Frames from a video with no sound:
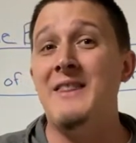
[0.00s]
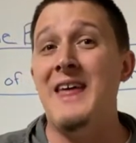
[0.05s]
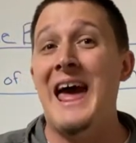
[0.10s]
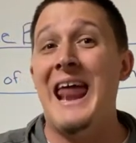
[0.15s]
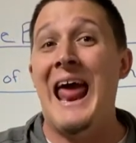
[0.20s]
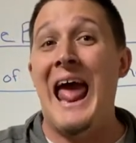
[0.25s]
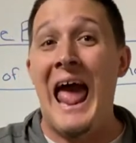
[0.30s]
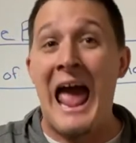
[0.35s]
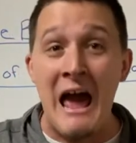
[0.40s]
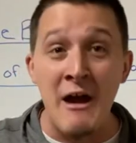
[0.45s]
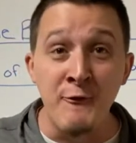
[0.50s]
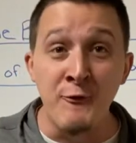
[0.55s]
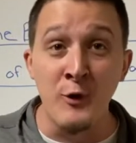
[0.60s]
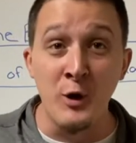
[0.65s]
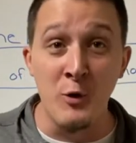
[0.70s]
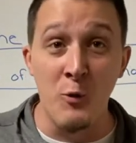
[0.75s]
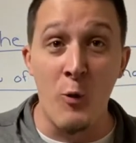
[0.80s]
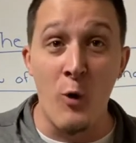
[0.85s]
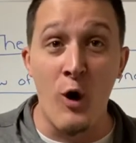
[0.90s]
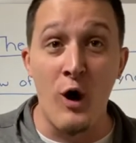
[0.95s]
that
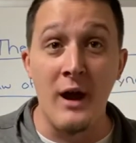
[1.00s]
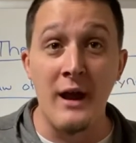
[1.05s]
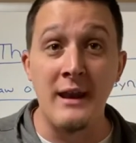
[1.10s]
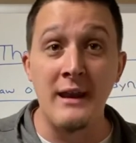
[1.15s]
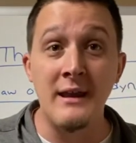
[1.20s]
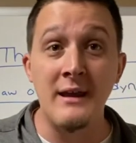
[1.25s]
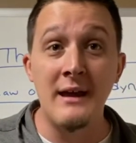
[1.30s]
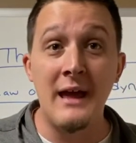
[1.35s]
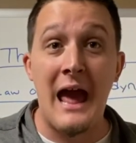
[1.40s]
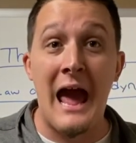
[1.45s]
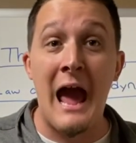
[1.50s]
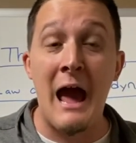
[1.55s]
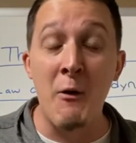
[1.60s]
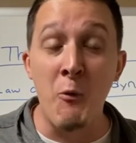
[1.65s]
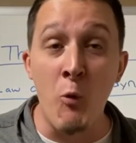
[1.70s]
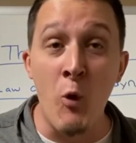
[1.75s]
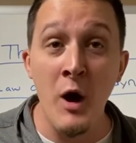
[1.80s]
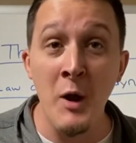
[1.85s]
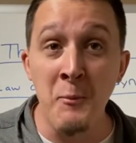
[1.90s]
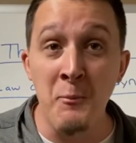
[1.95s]
everyone at
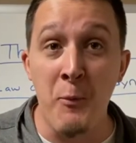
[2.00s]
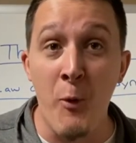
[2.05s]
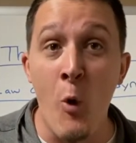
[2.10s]
one